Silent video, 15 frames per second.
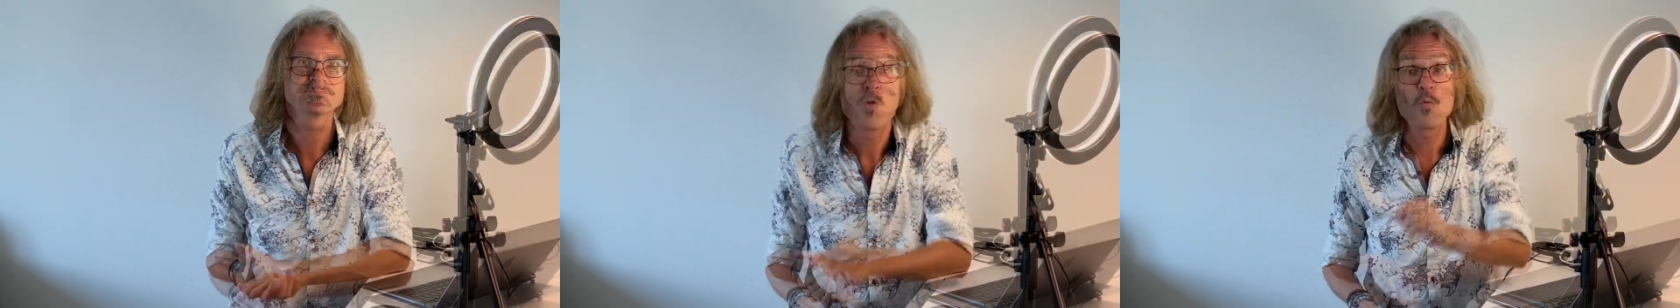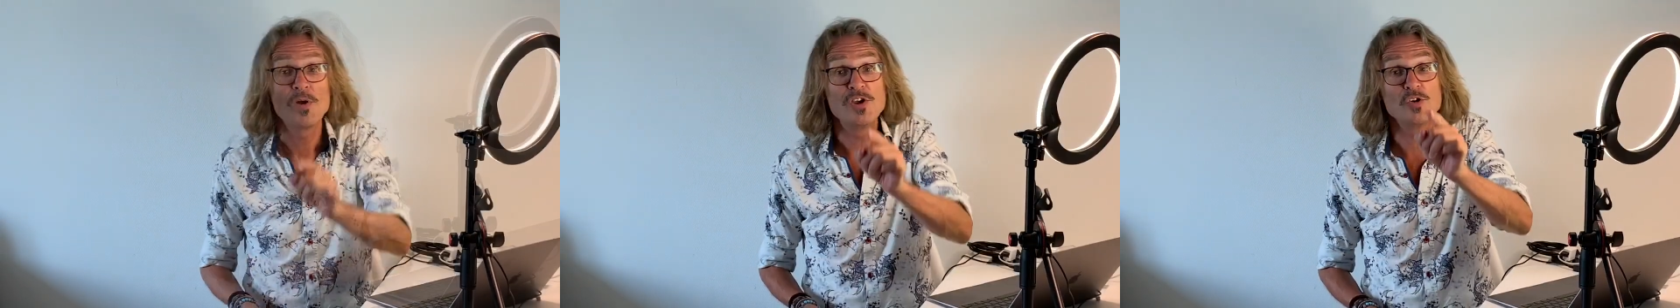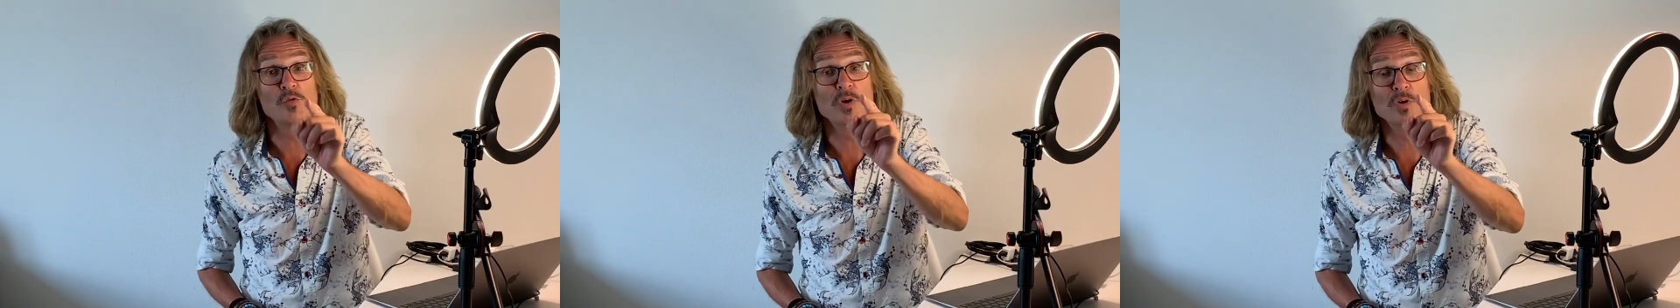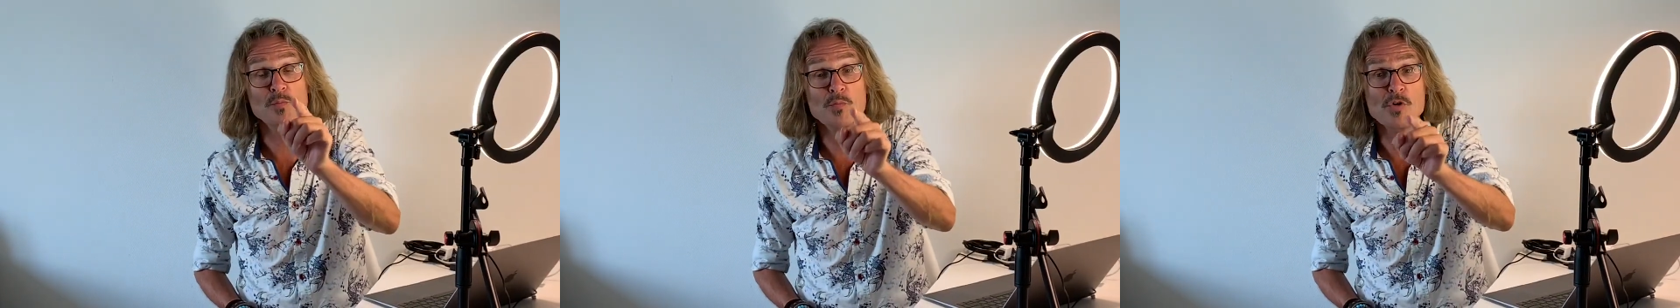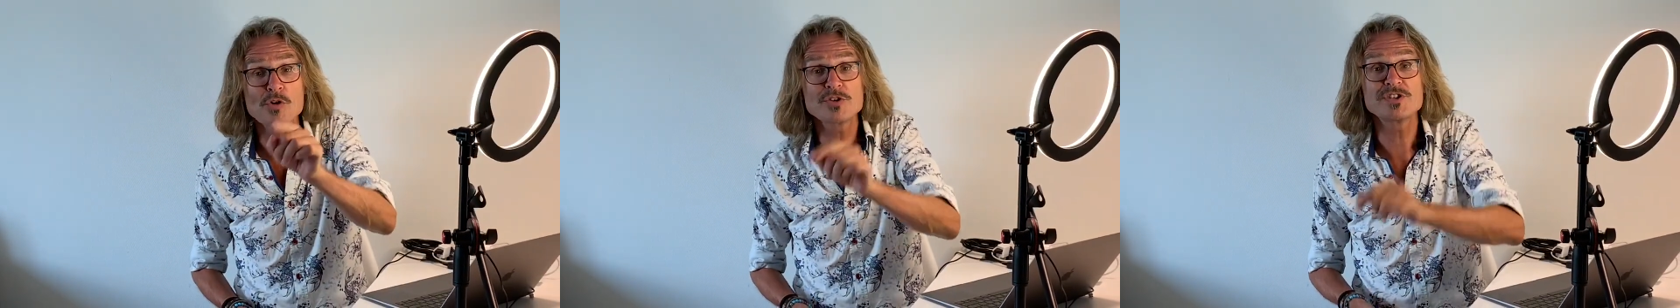When you want
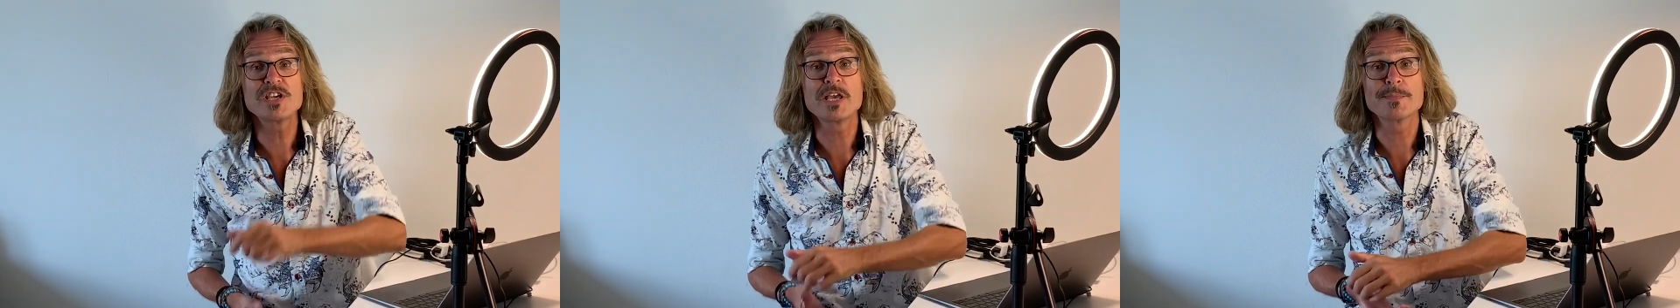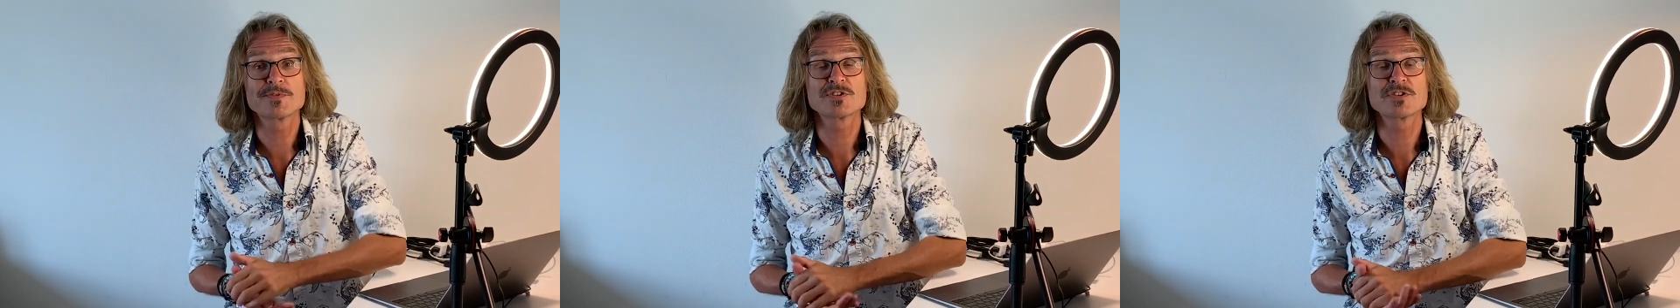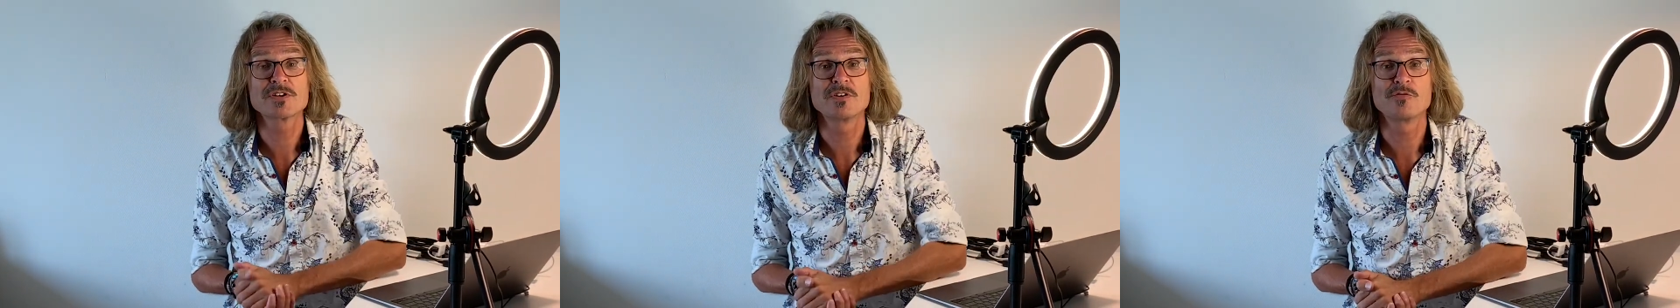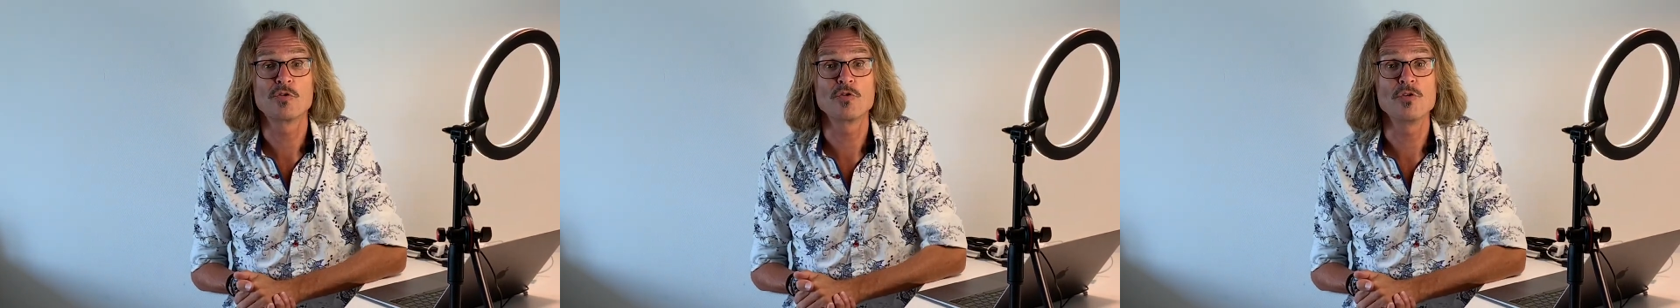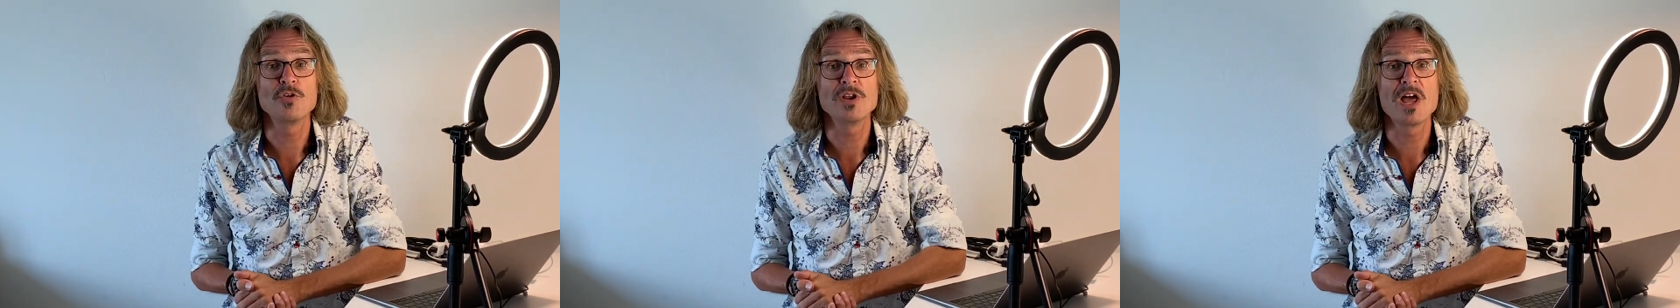more tips
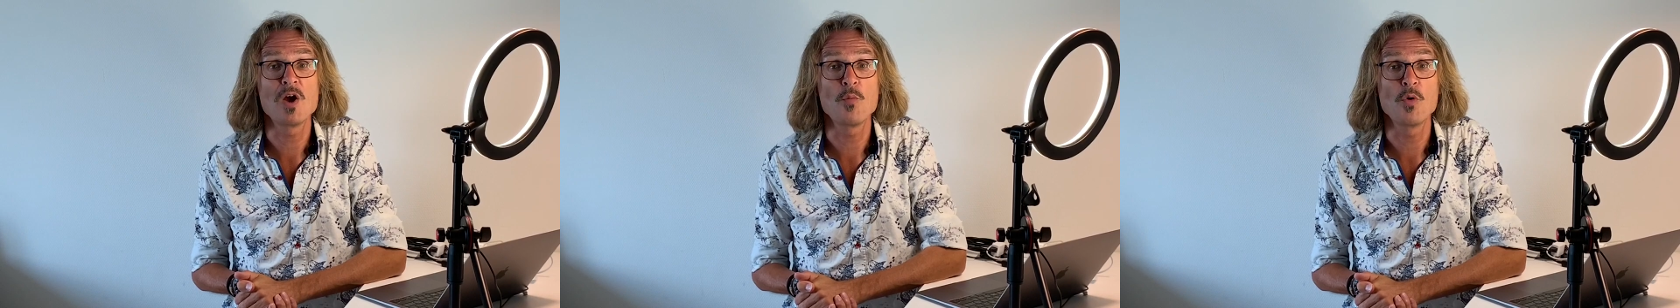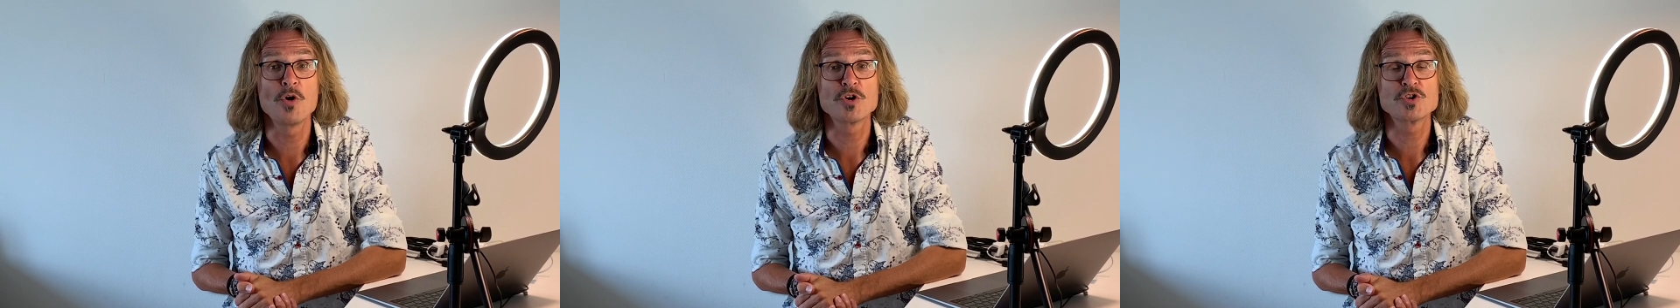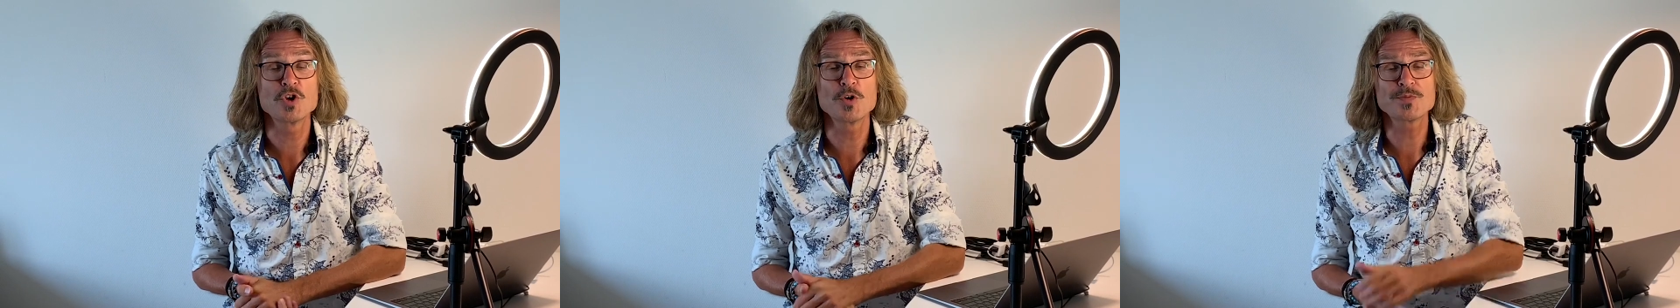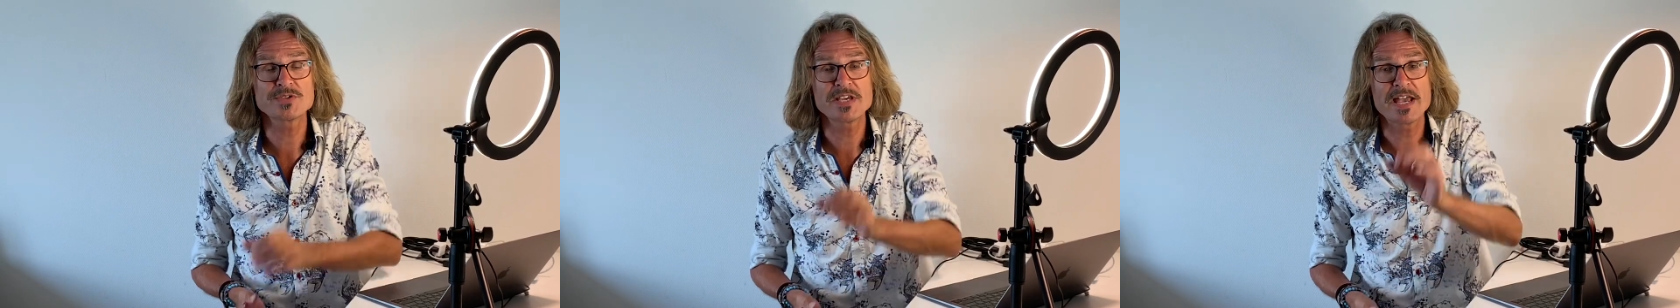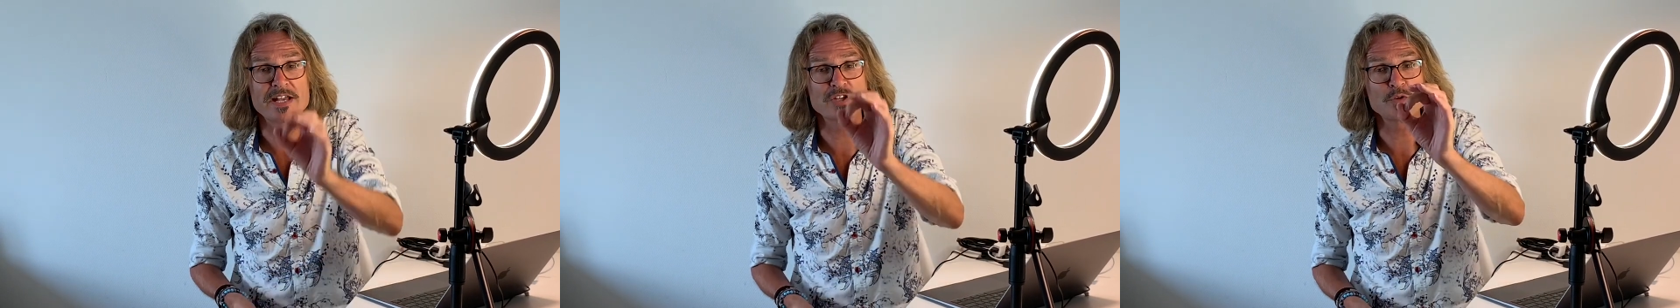for online workshops
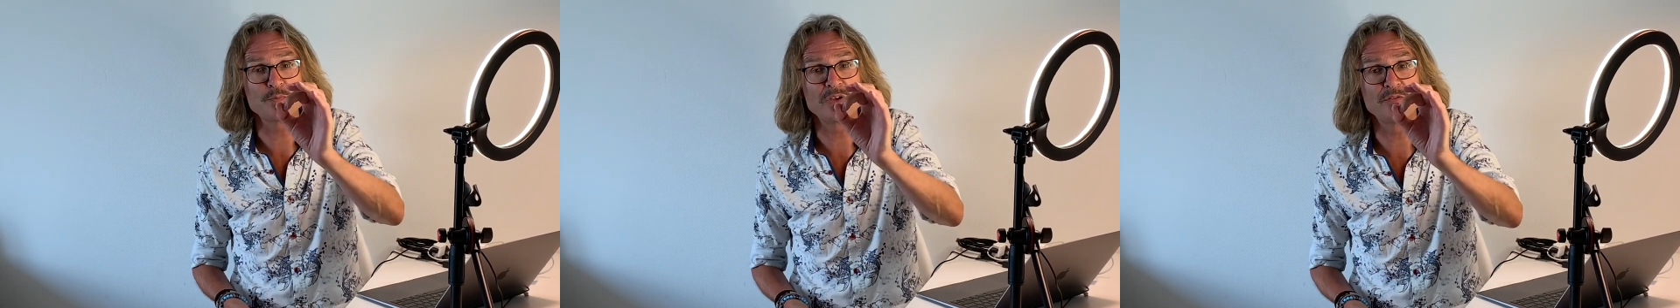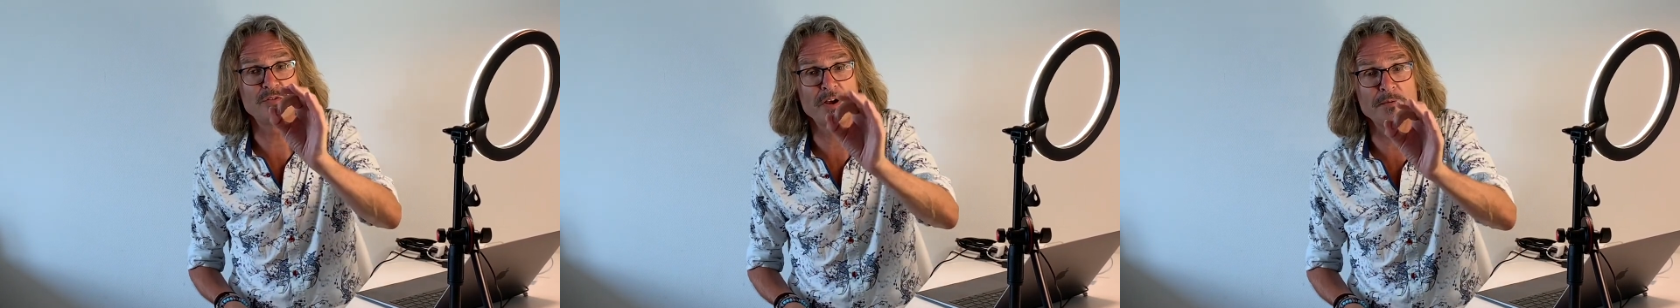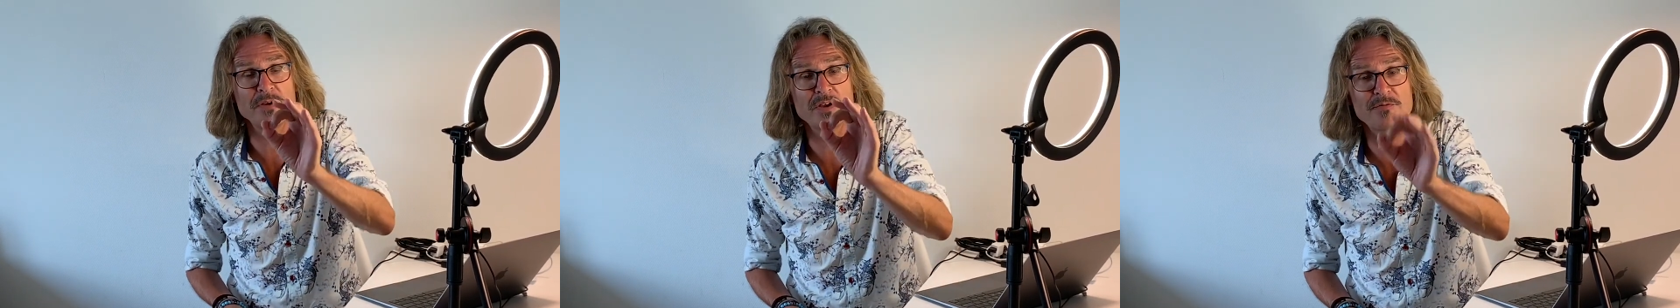and to be very